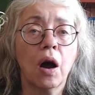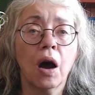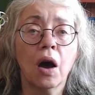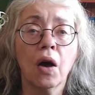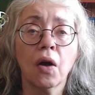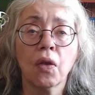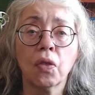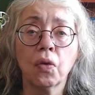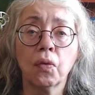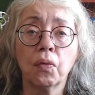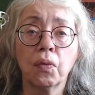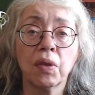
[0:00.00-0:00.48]

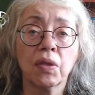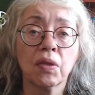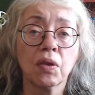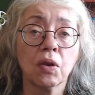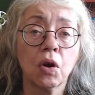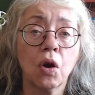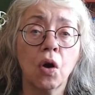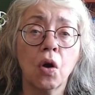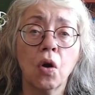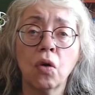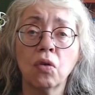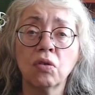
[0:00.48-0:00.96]
either with
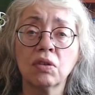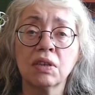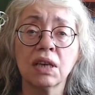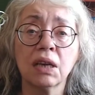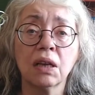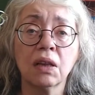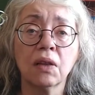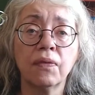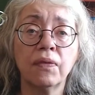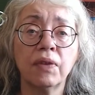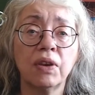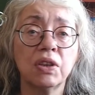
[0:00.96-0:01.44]
an old
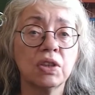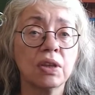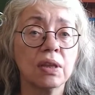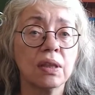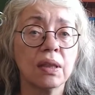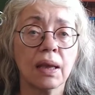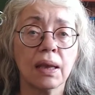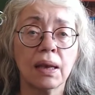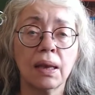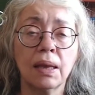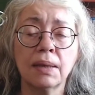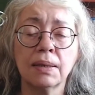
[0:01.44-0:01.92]
television
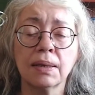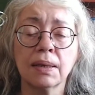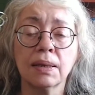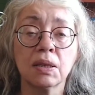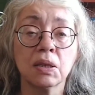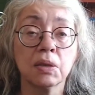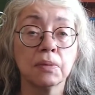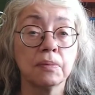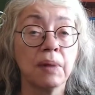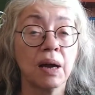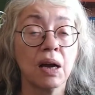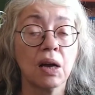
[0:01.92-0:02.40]
that isn't
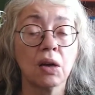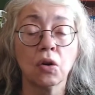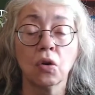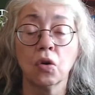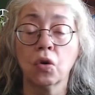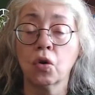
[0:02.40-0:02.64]
smart